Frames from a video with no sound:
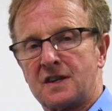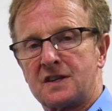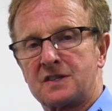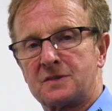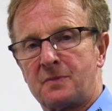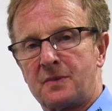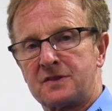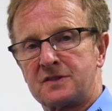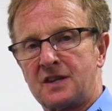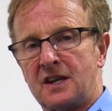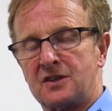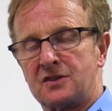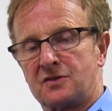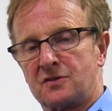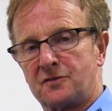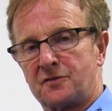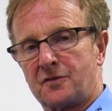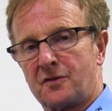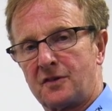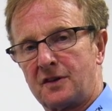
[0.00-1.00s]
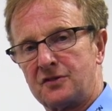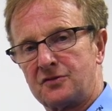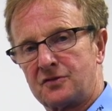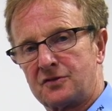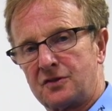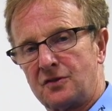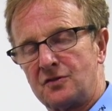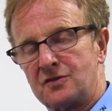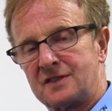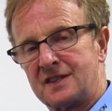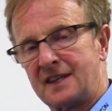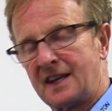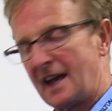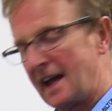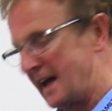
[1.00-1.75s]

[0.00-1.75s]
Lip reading: there's a potential for introducing